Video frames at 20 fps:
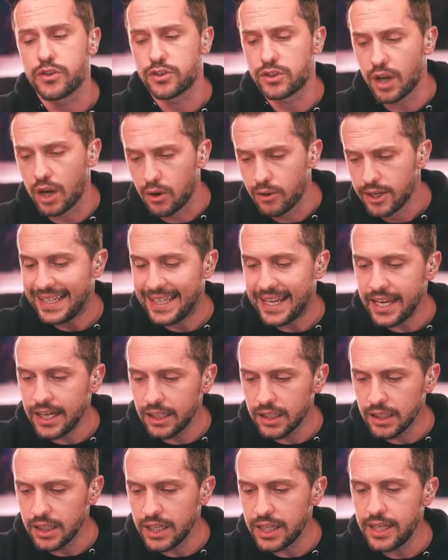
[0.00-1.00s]
So
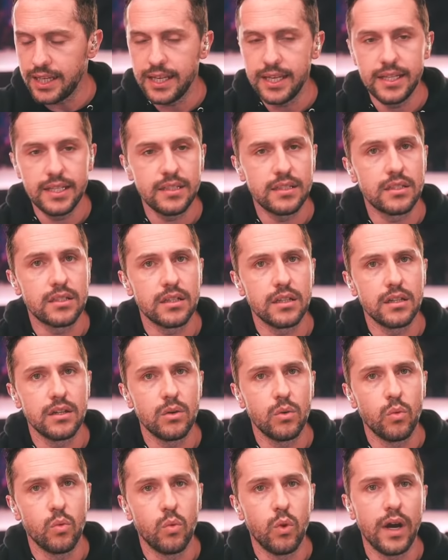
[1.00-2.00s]
here is
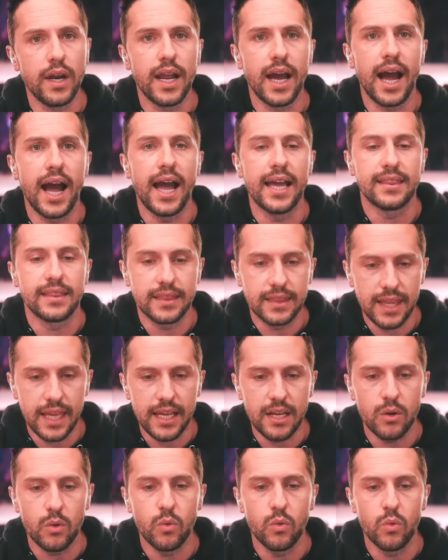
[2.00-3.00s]
what I
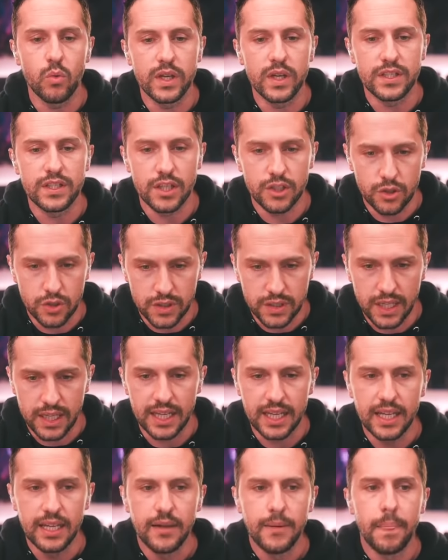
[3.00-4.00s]
think is
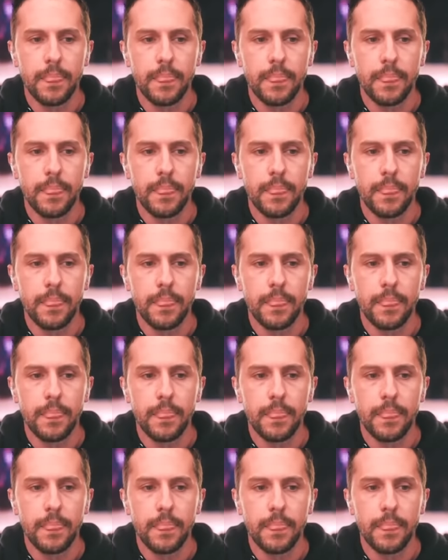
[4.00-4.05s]
interesting.